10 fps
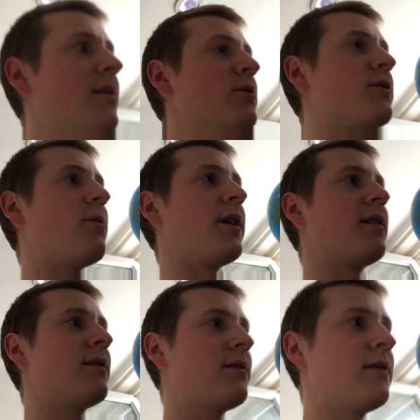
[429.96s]
he was
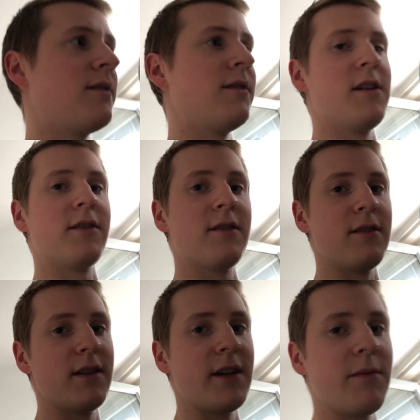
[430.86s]
quick. You guys
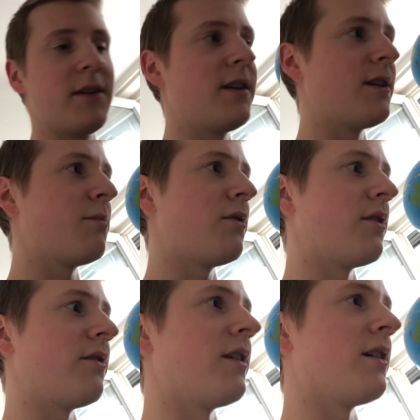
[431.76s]
couldn't tell, but he had
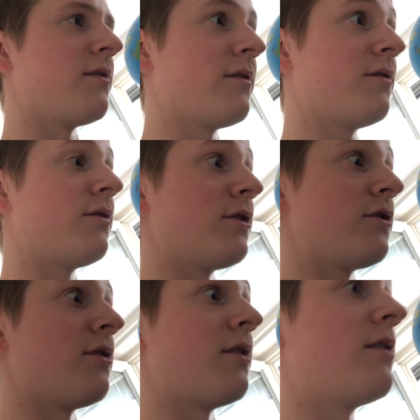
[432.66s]
porn on there for
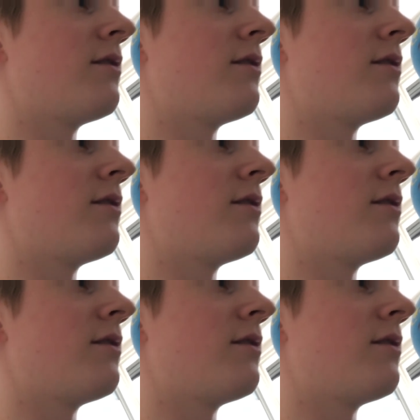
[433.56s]
sure.